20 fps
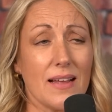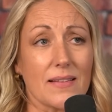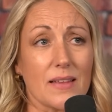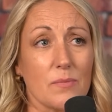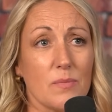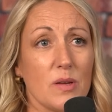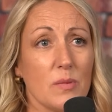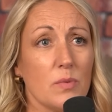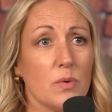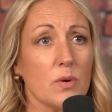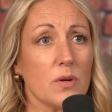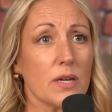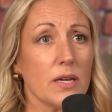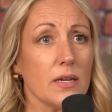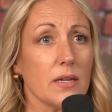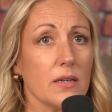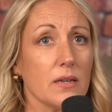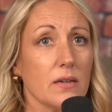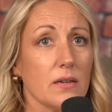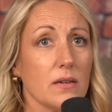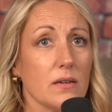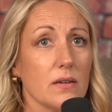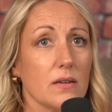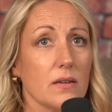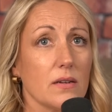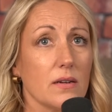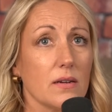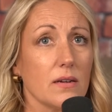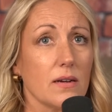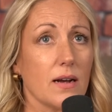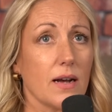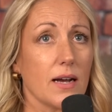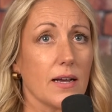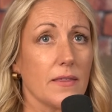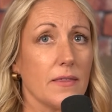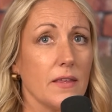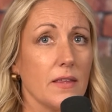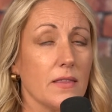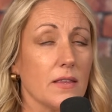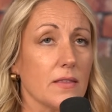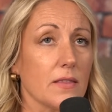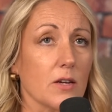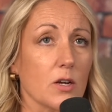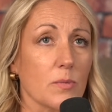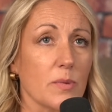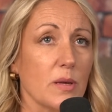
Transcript: yeah, like people can, I think that there